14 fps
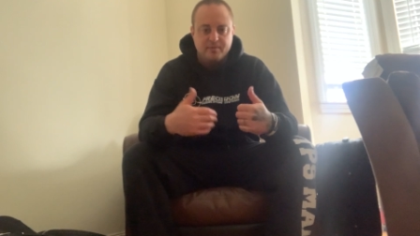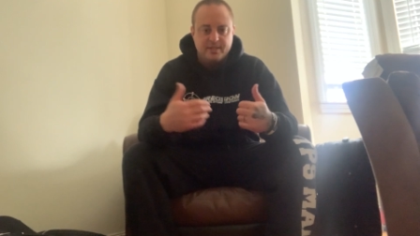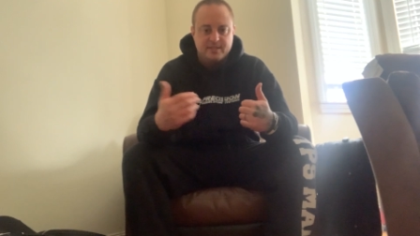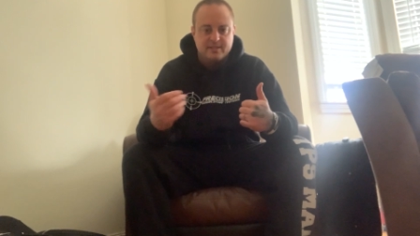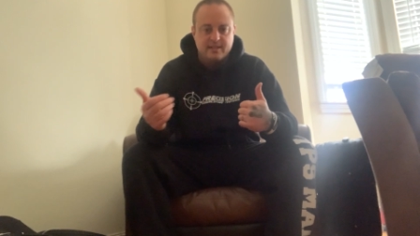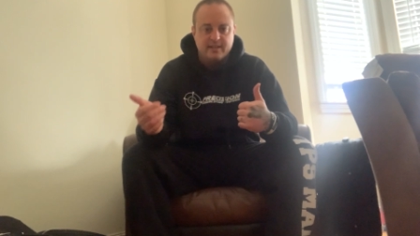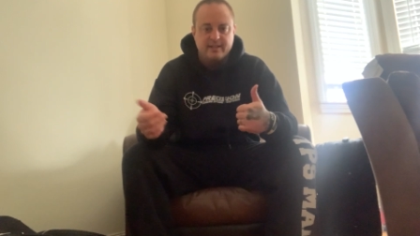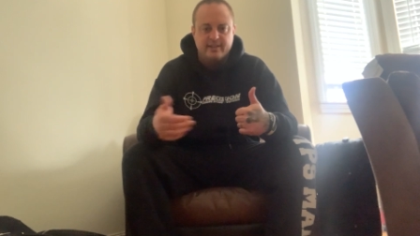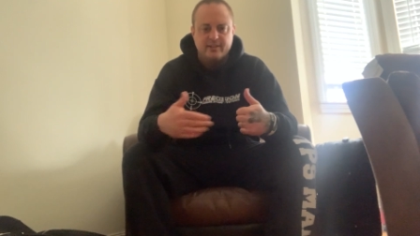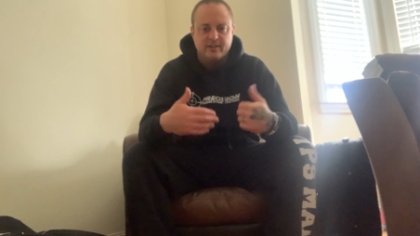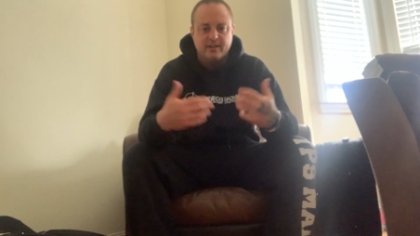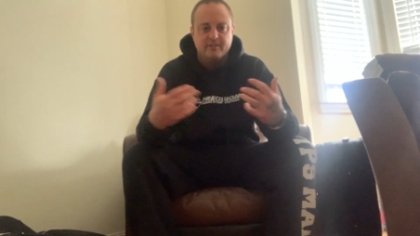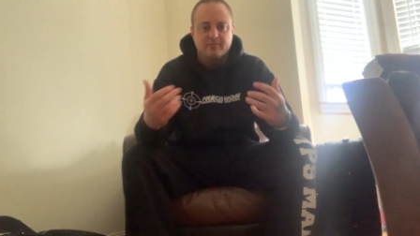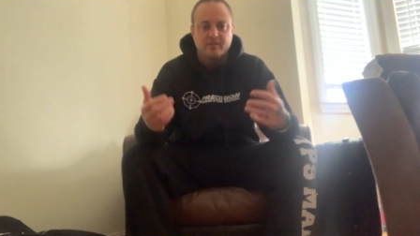baseline and you're
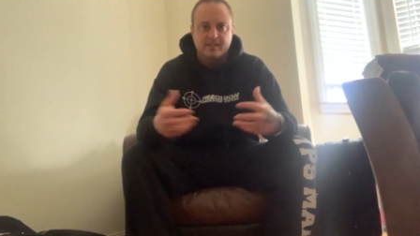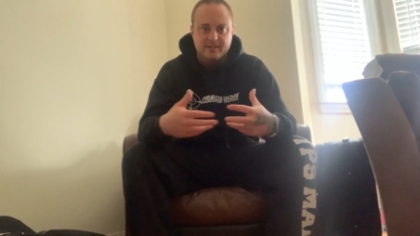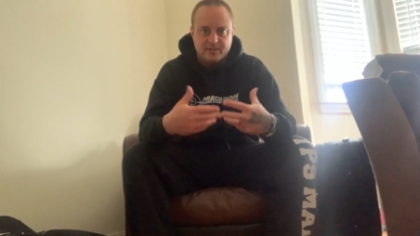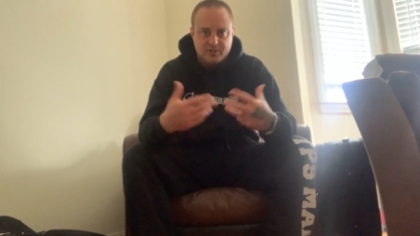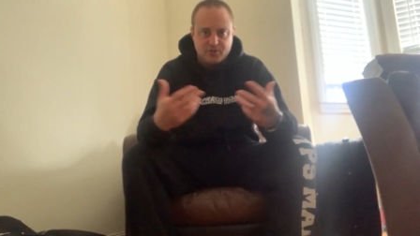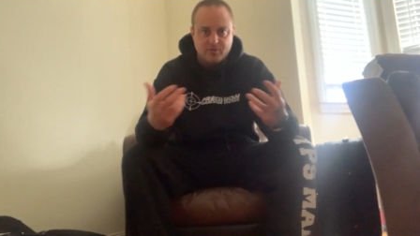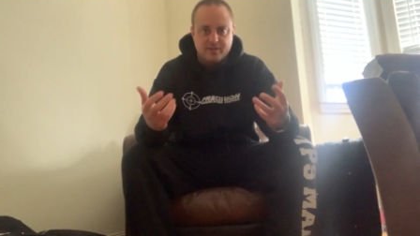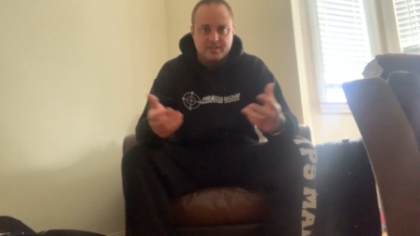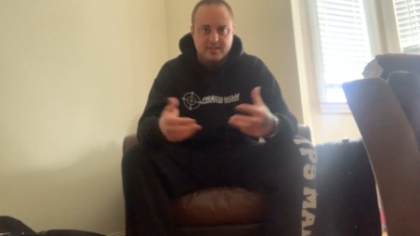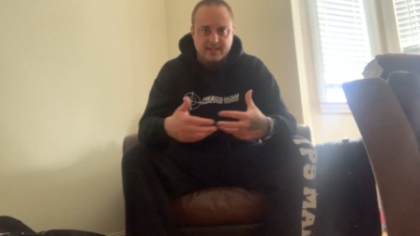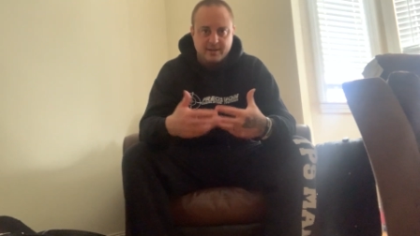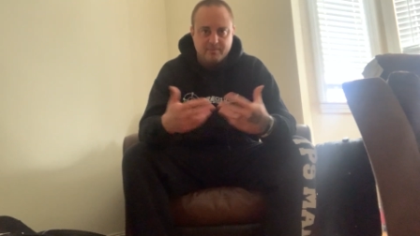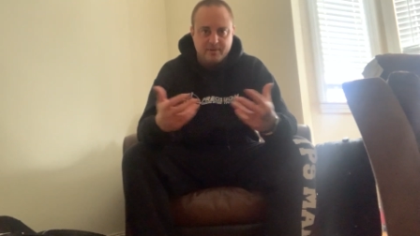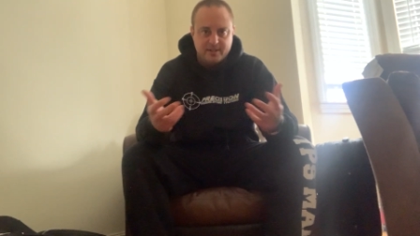not really
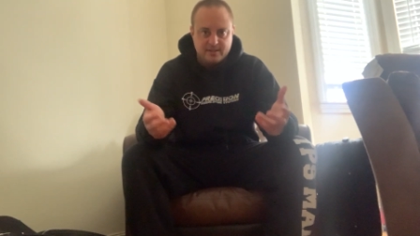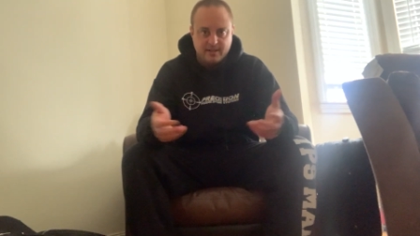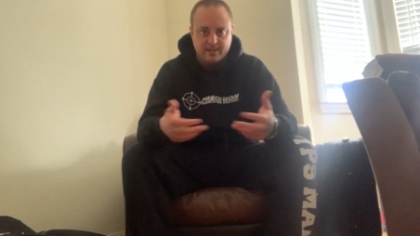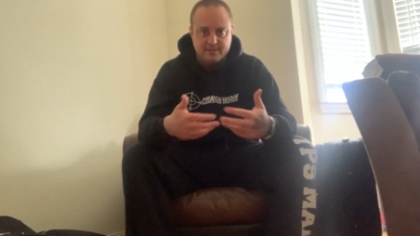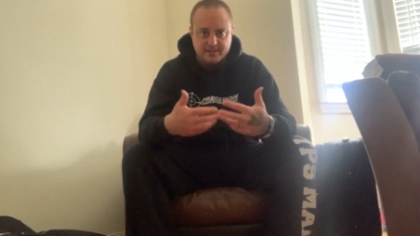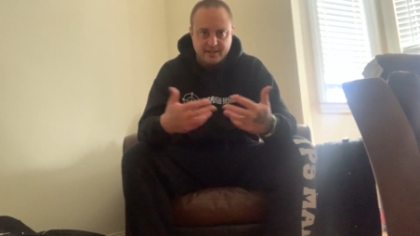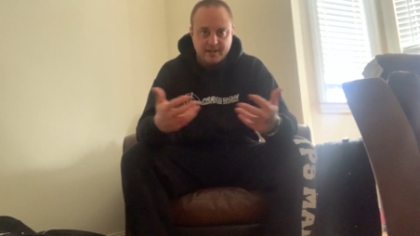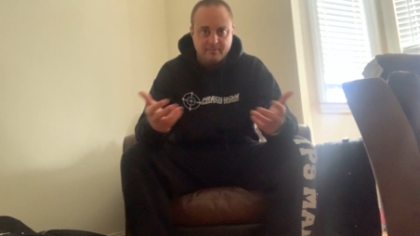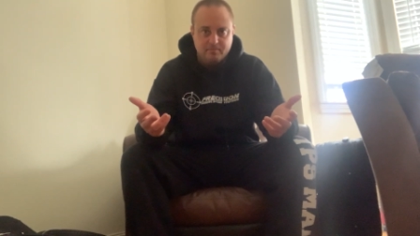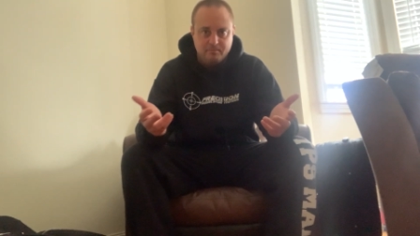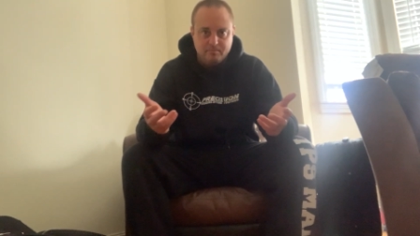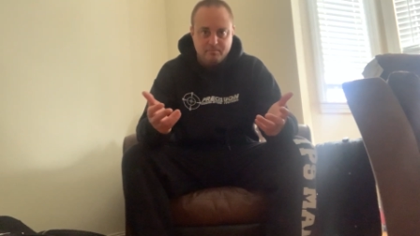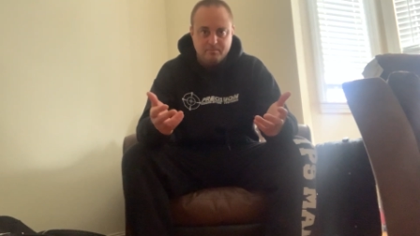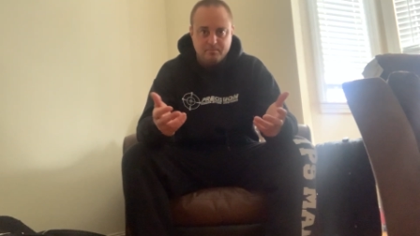stressing that baseline to get
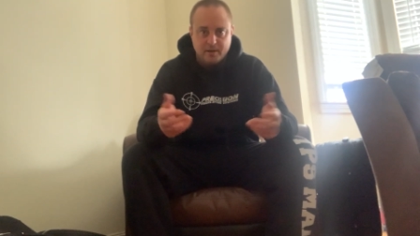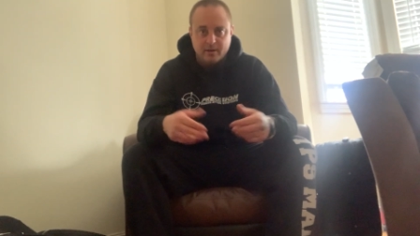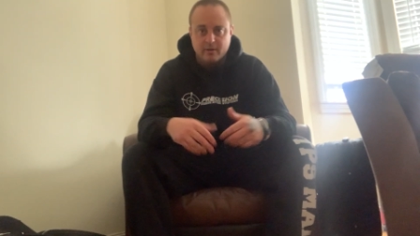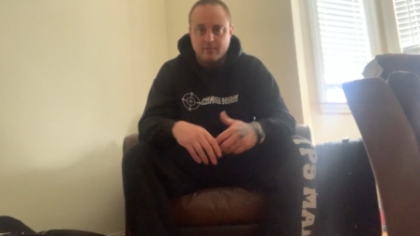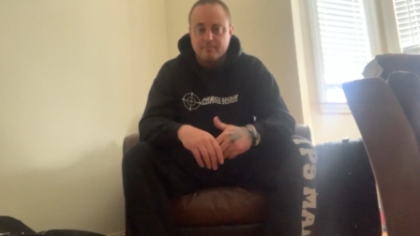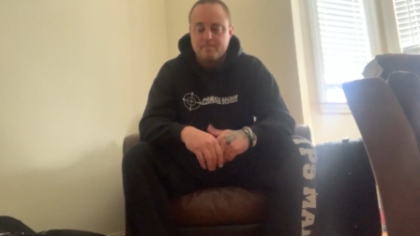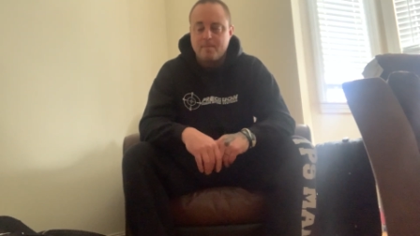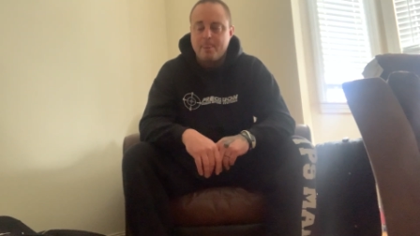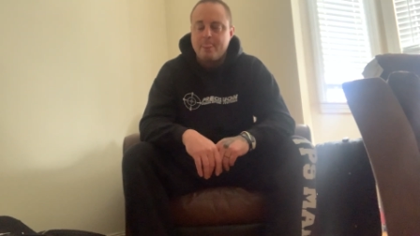bigger.